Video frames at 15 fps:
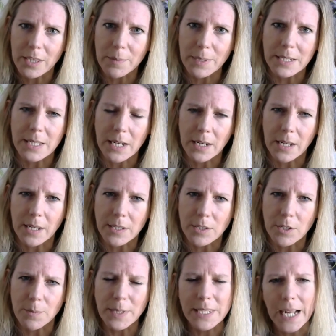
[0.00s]
them into the
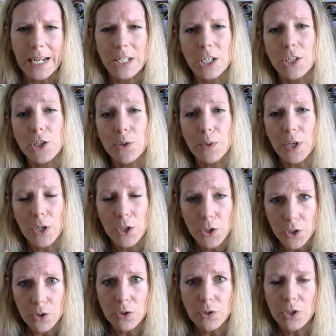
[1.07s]
classroom is actually doing a
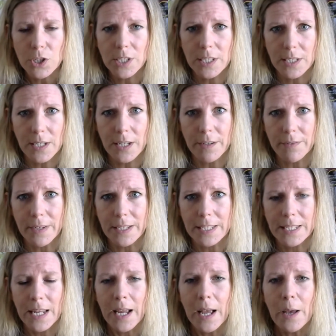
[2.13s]
huge disservice,
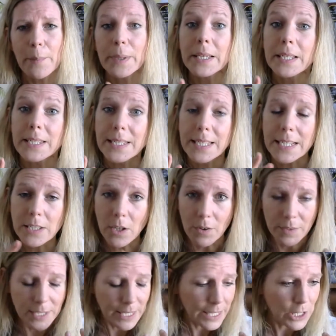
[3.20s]
because these
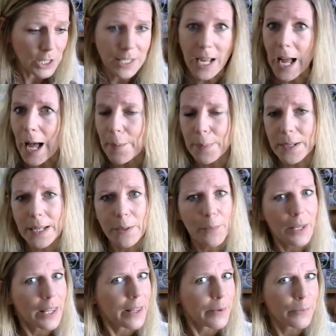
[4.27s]
conversations are happening
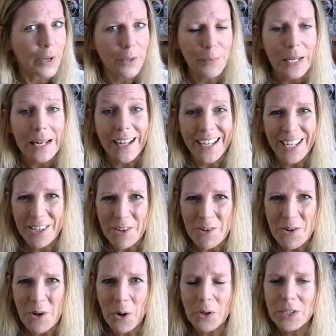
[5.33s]
whether we like it or
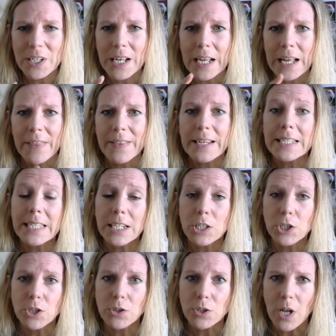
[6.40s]
not. These
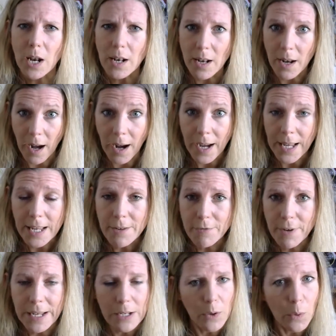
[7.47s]
issues are live
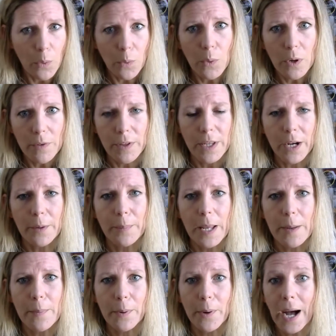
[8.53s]
in all of the young
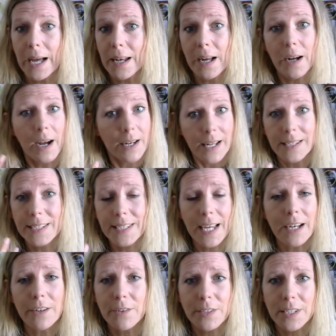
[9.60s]
people and
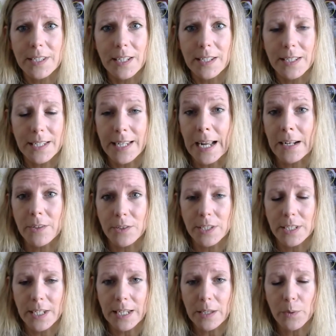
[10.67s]
ourselves as
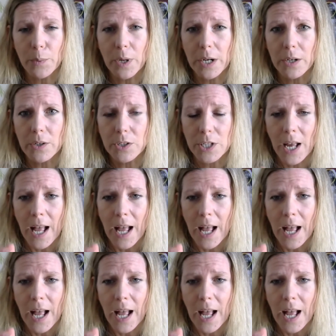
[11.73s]
adults in the world,